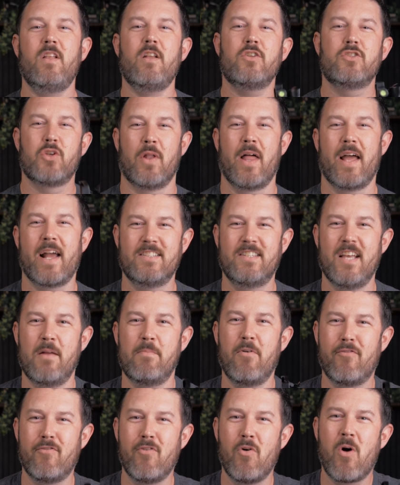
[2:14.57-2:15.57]
So like I said
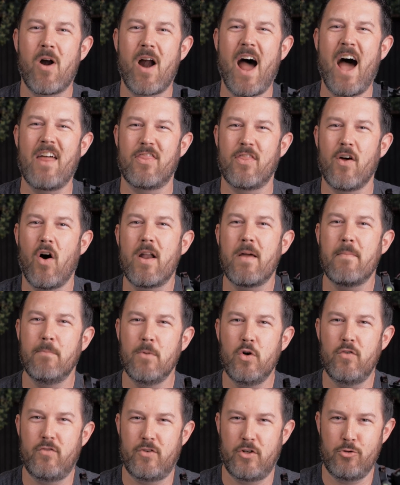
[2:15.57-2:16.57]
before, I thought it
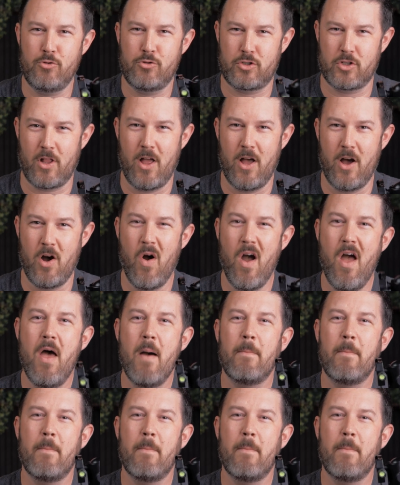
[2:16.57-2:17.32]
moved too slow,